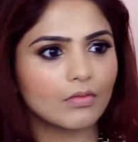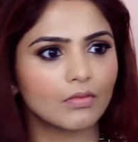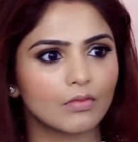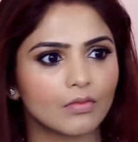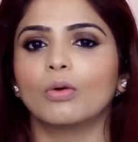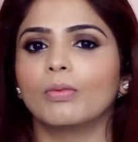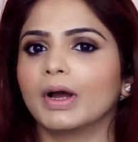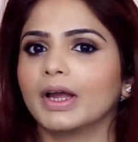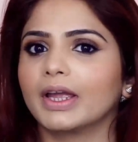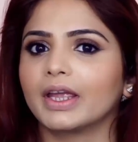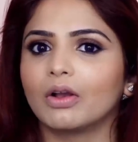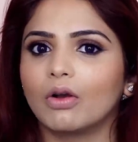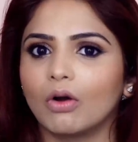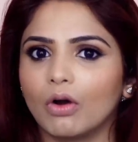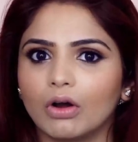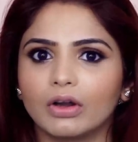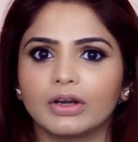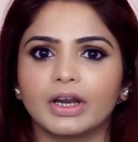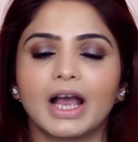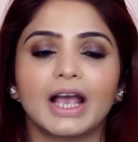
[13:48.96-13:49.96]
Oh my
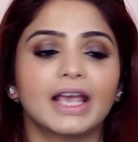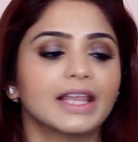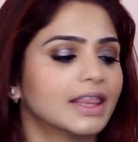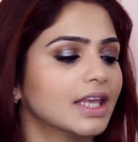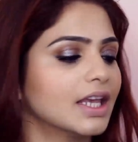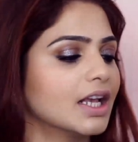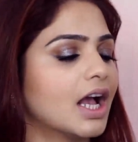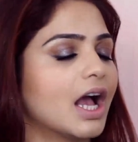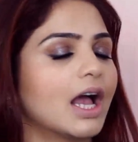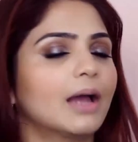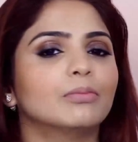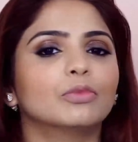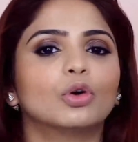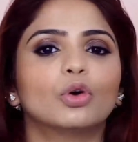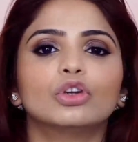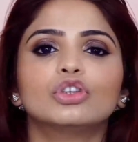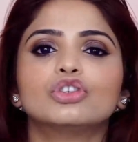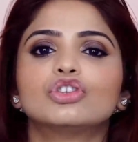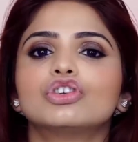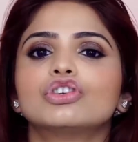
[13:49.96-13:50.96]
god, I think I'm
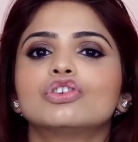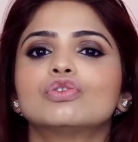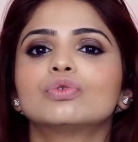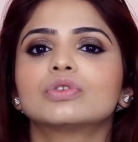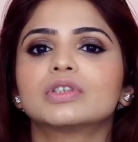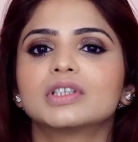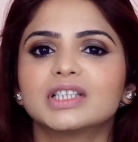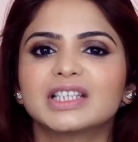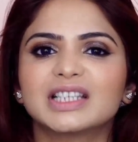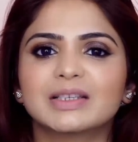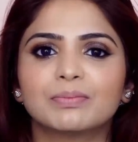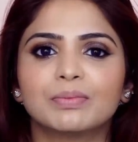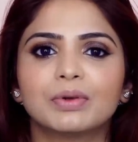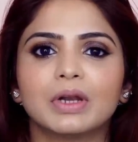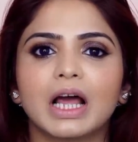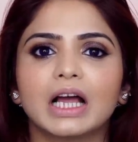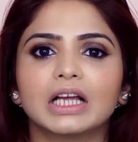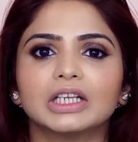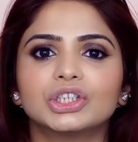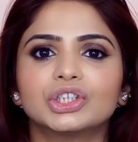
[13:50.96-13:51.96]
going to use this
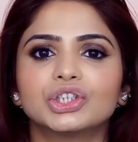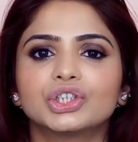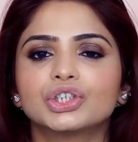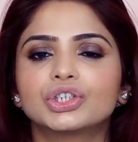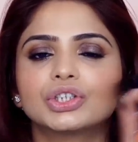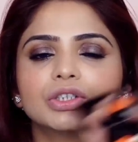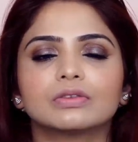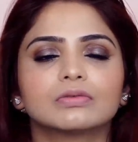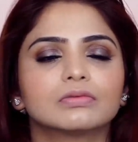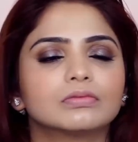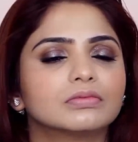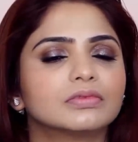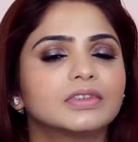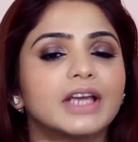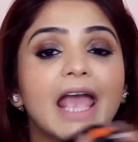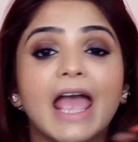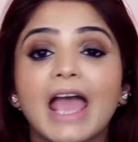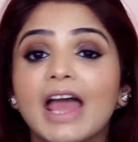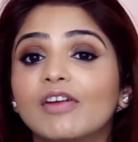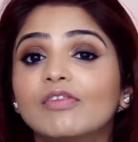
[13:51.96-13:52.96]
blush
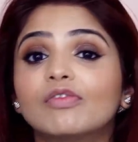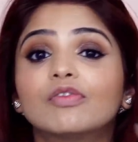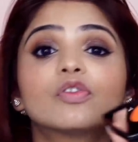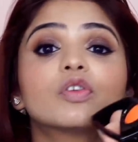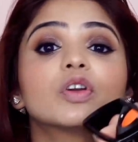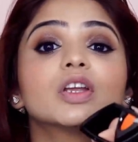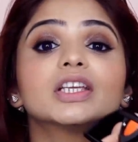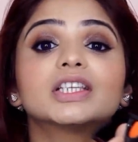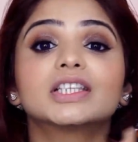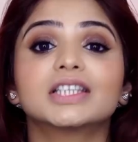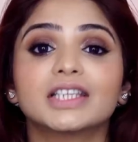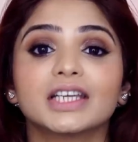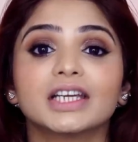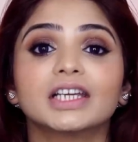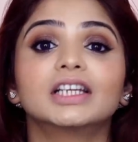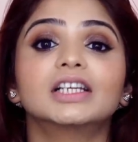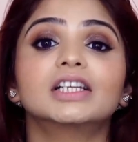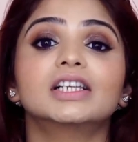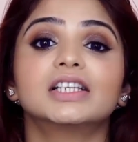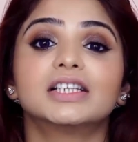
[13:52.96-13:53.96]
every
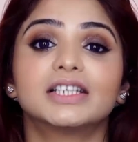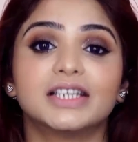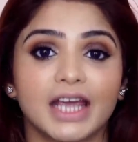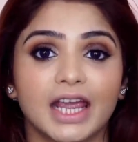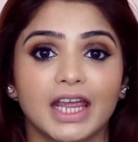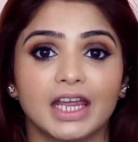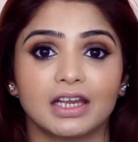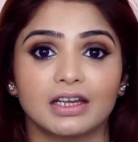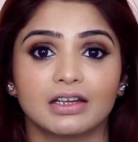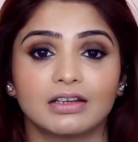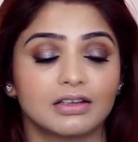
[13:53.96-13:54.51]
single day.